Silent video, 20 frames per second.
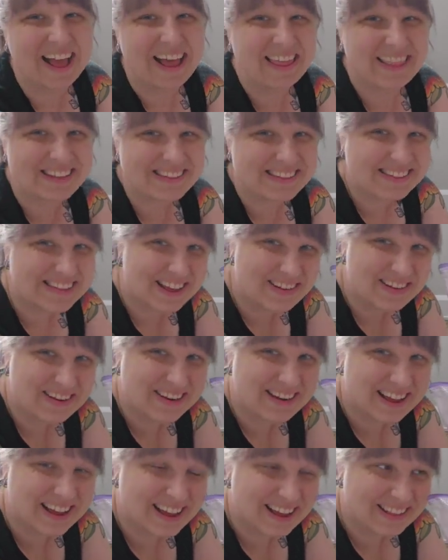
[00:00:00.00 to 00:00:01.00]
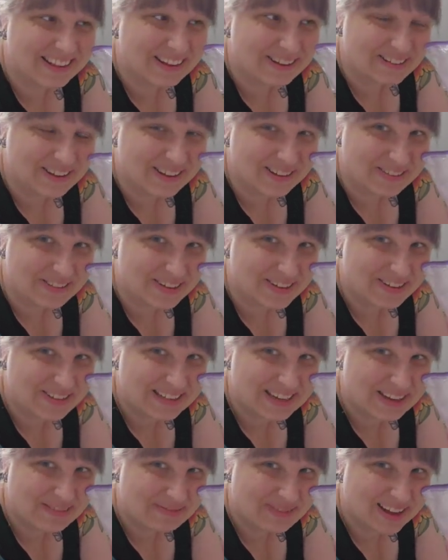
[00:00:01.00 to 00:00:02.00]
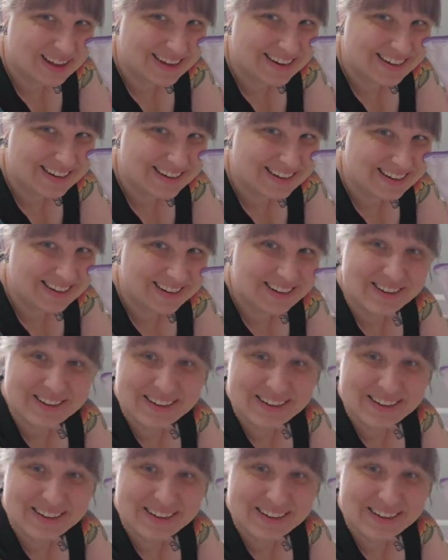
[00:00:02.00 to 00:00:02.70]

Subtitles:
That sounded a little confusing, but you